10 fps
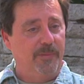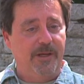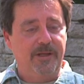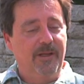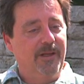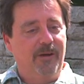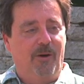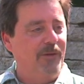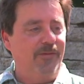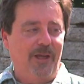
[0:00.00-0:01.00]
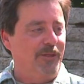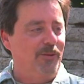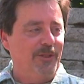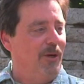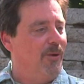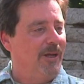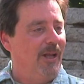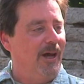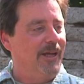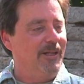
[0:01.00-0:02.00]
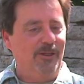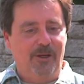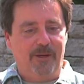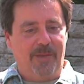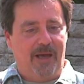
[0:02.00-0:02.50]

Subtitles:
But all you've got to do is go online and look